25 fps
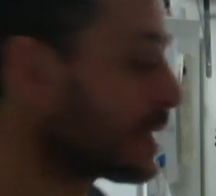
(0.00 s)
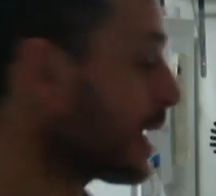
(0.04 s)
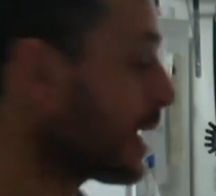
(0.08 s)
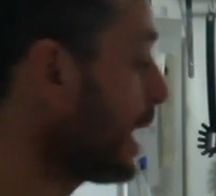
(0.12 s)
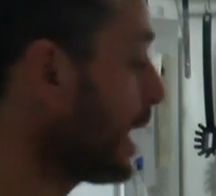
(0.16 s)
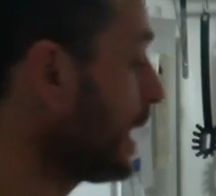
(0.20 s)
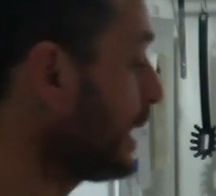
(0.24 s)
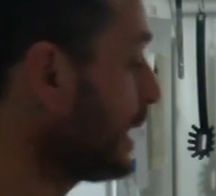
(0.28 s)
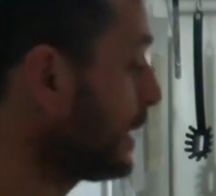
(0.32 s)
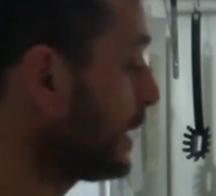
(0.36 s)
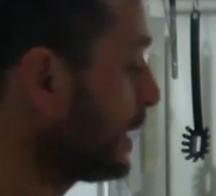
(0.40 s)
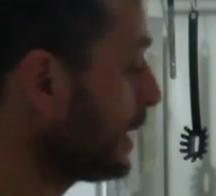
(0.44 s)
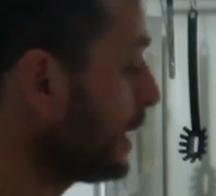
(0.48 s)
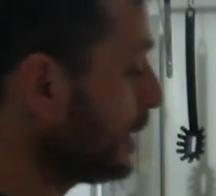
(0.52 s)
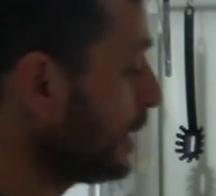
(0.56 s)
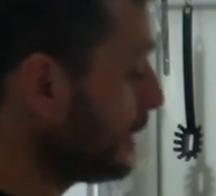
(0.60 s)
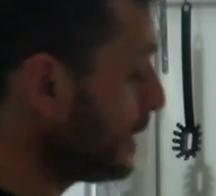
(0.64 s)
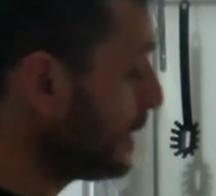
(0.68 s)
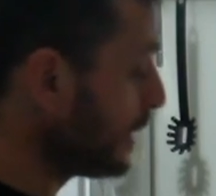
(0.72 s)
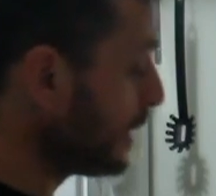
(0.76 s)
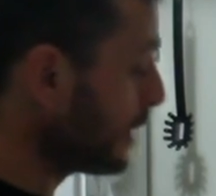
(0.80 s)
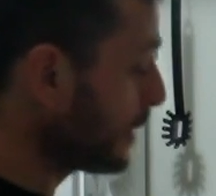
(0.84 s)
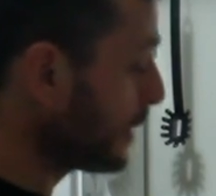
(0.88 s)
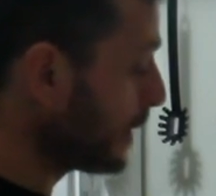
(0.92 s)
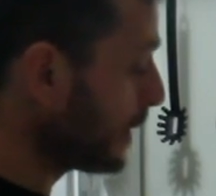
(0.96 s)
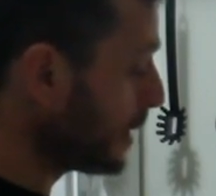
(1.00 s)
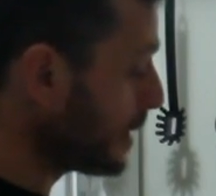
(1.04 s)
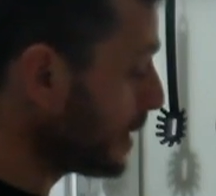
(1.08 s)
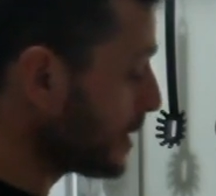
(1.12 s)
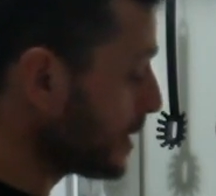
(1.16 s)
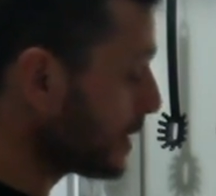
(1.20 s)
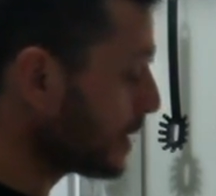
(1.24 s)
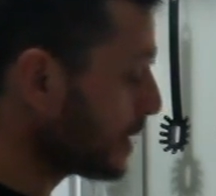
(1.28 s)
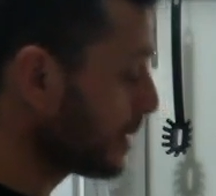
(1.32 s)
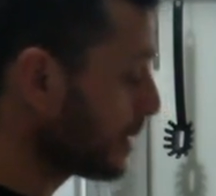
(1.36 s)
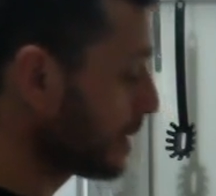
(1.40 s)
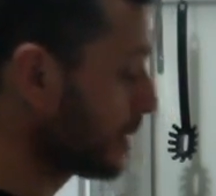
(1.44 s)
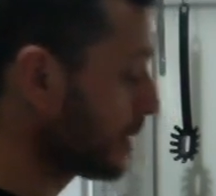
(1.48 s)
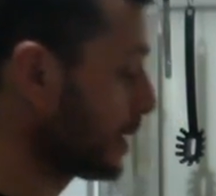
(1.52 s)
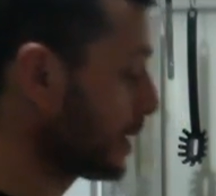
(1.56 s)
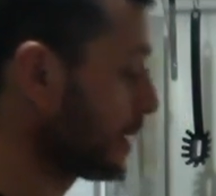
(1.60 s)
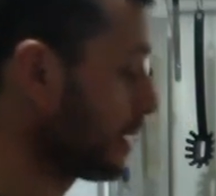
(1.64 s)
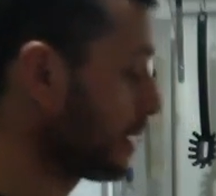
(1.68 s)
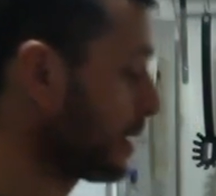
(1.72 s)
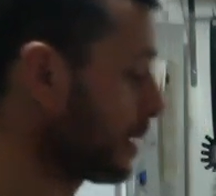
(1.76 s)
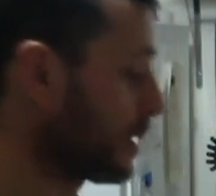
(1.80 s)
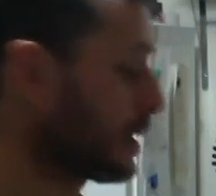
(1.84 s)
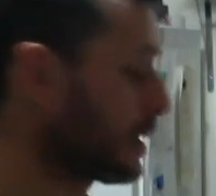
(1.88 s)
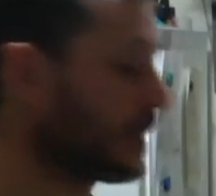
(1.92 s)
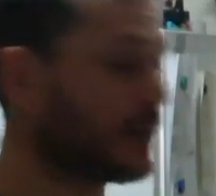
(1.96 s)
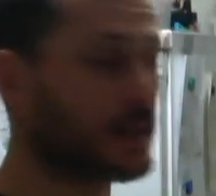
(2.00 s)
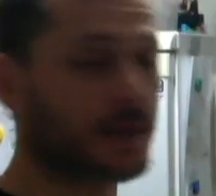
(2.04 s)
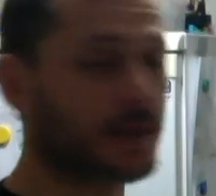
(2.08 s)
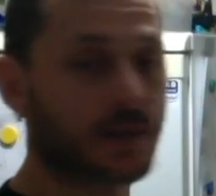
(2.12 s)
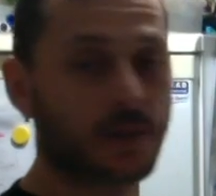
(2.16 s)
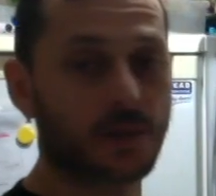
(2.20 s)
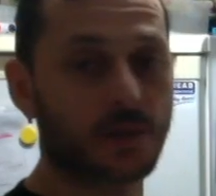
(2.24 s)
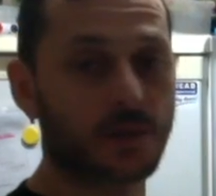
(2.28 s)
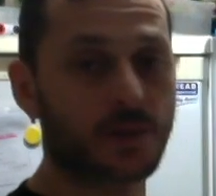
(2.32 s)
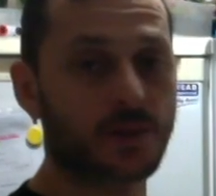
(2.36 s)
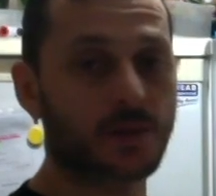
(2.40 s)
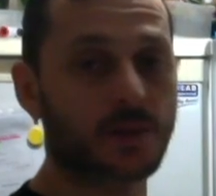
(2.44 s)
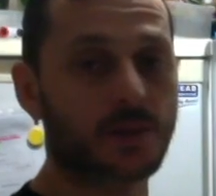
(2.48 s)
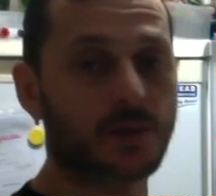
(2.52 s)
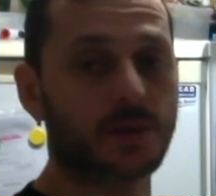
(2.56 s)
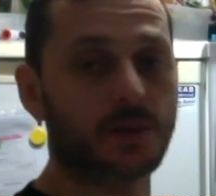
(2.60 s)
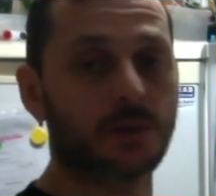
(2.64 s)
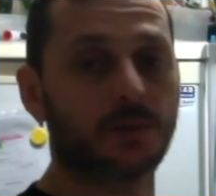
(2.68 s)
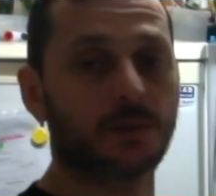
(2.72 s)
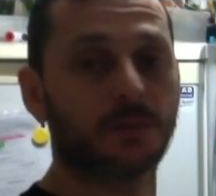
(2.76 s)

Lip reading: 18 degrees Celsius.